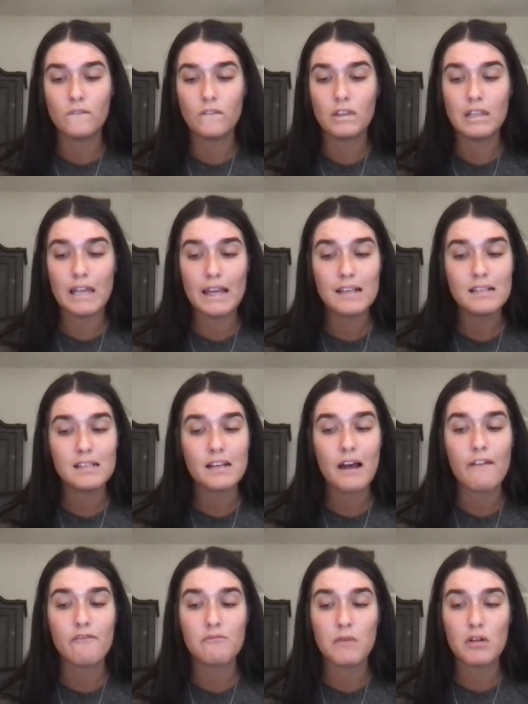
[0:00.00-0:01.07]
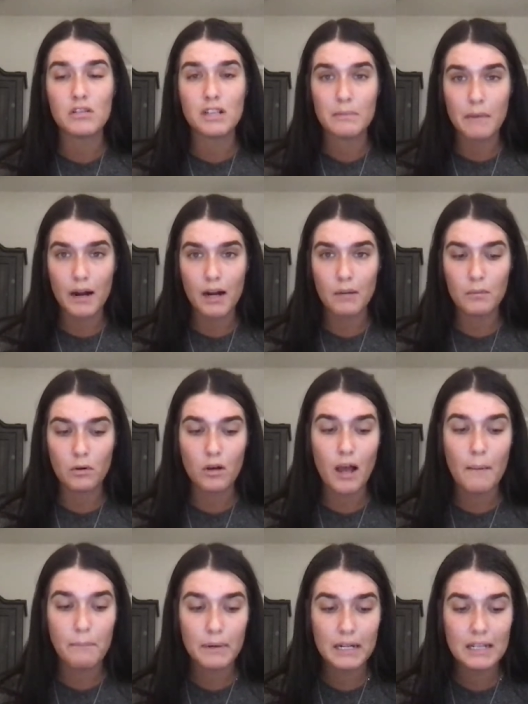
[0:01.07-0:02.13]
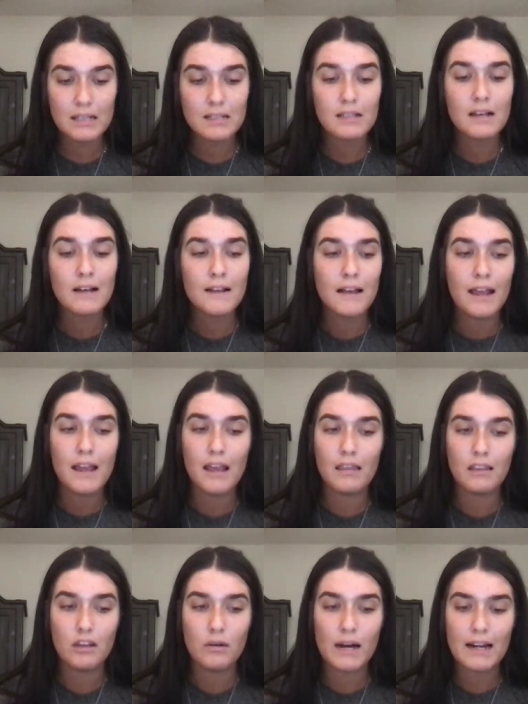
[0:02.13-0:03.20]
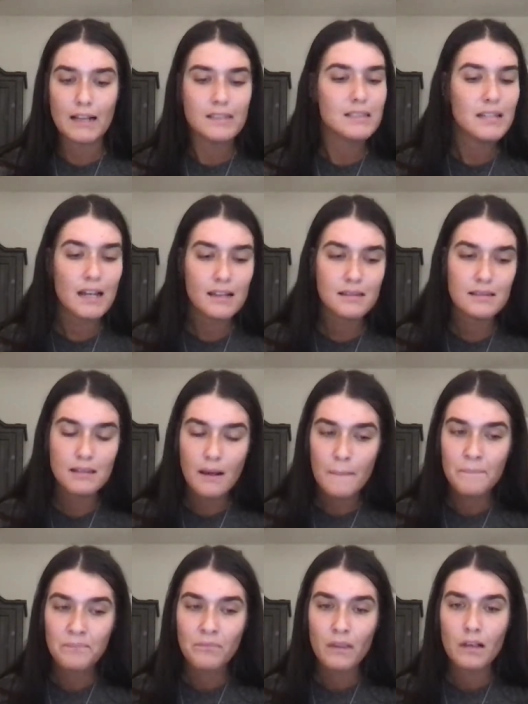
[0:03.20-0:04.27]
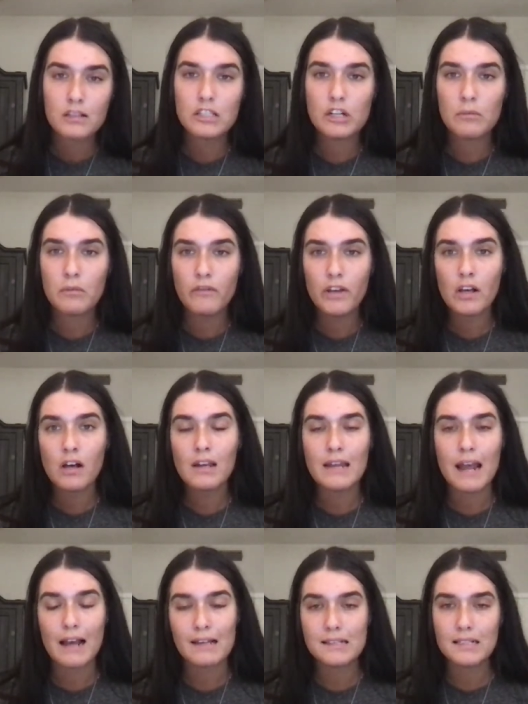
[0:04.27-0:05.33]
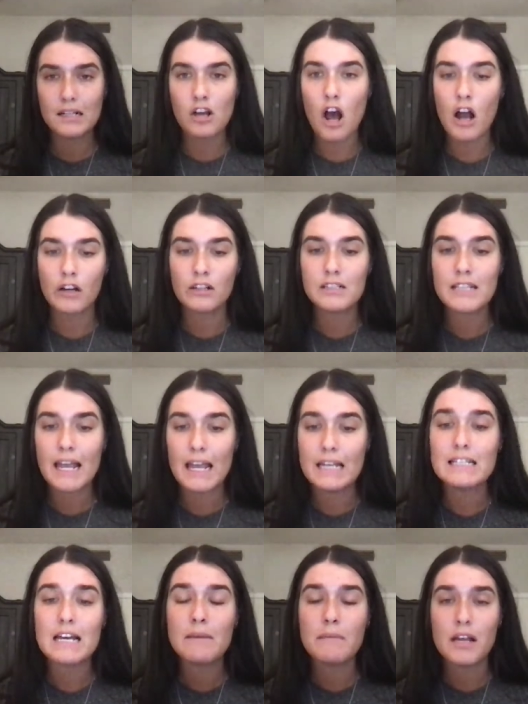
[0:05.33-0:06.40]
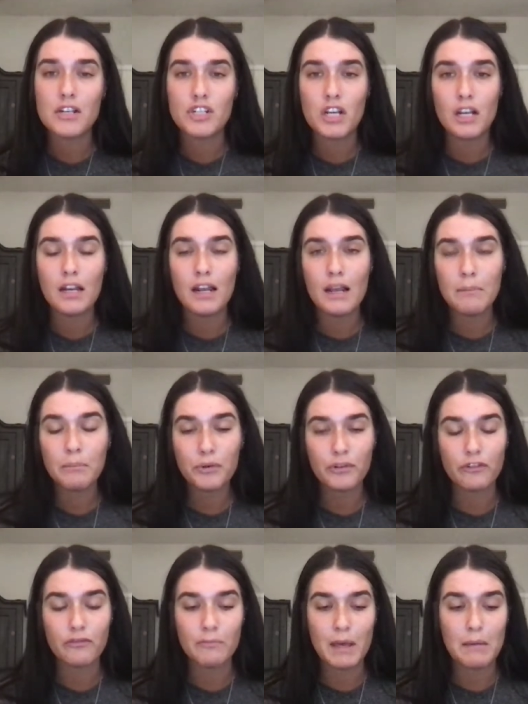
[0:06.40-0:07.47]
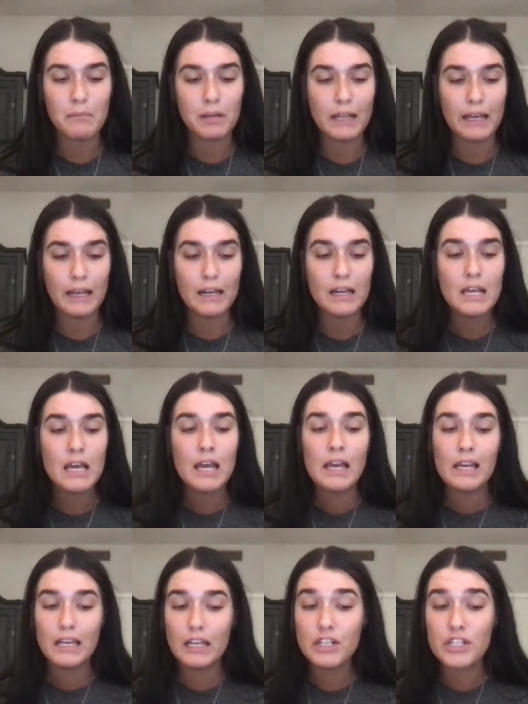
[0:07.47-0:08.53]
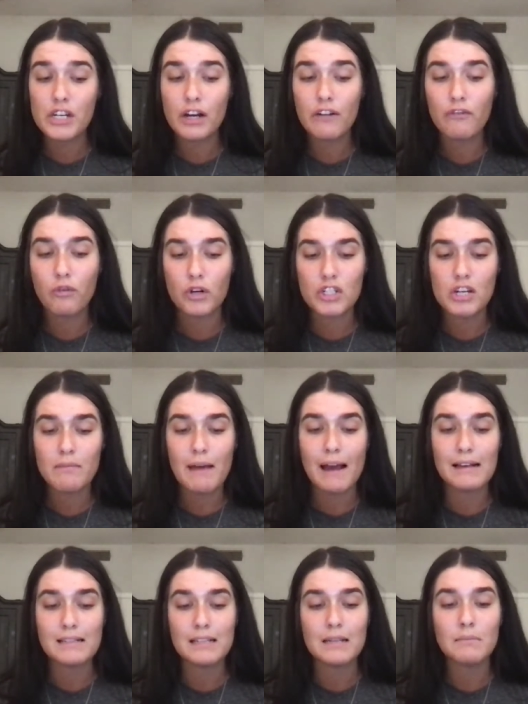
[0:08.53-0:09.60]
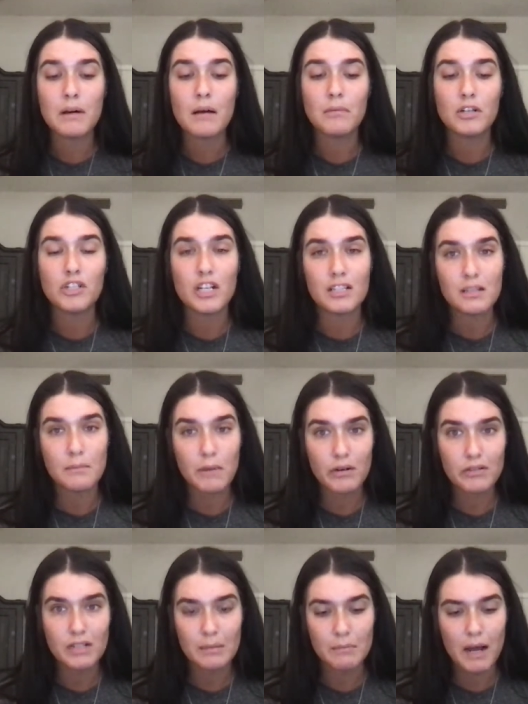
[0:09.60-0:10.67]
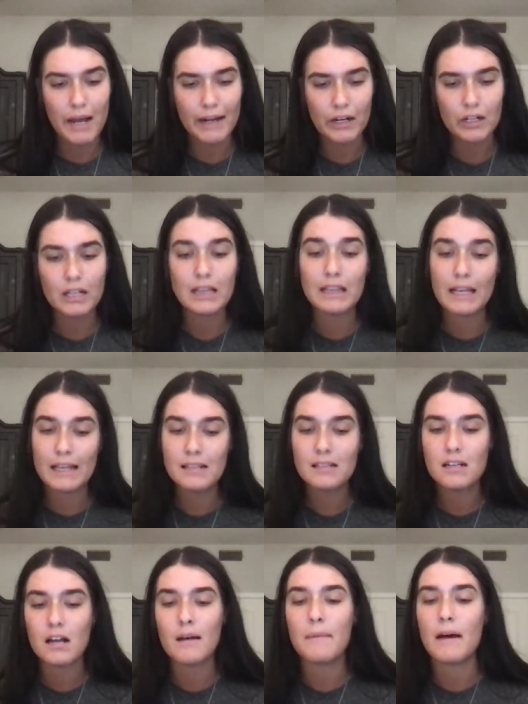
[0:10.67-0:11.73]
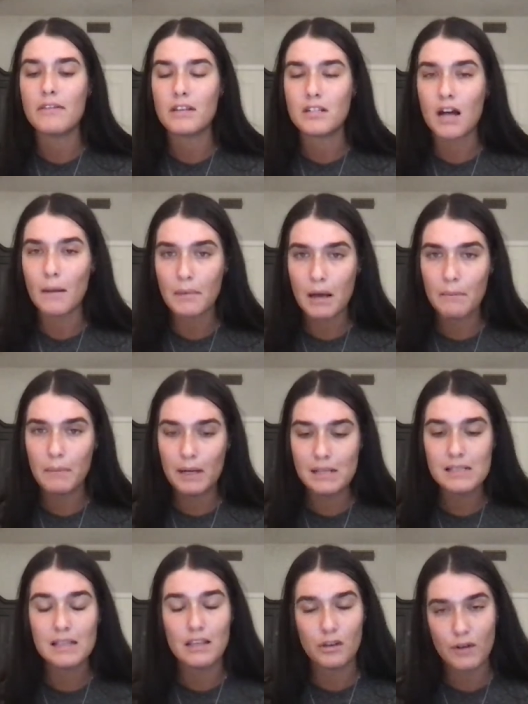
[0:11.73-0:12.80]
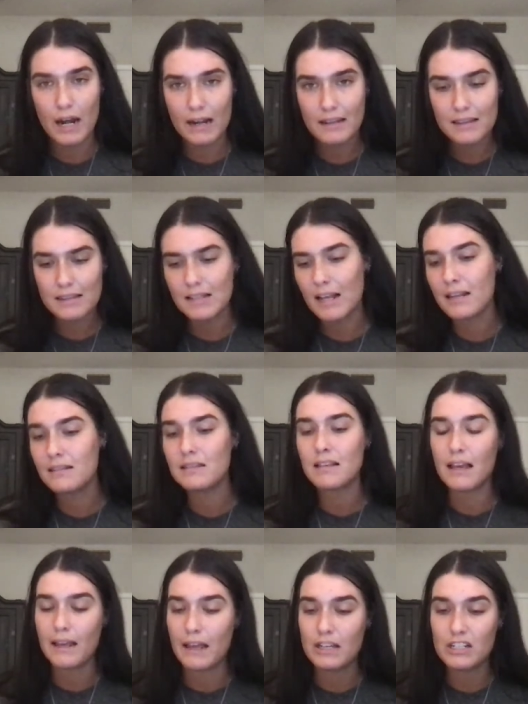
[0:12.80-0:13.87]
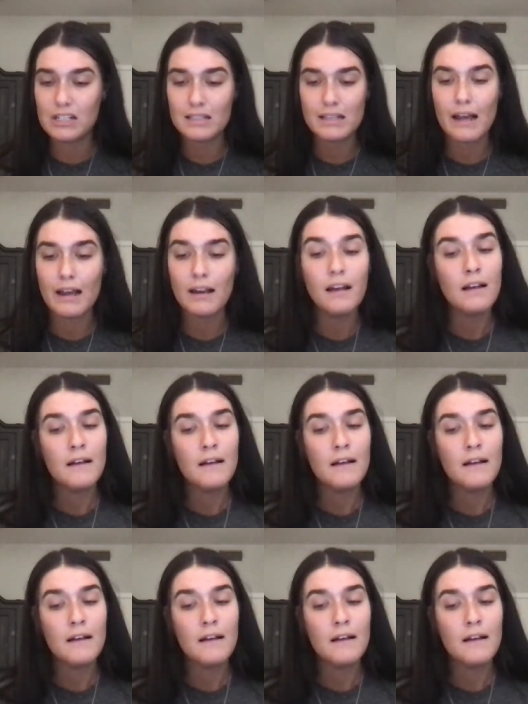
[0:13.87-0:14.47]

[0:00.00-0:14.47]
list of most admirable companies in the United States. So moving on next to Kotter's 8-dimension improvement plan. Each year, Fortune magazine publishes a most admired list about the top companies in the United States, like I just said.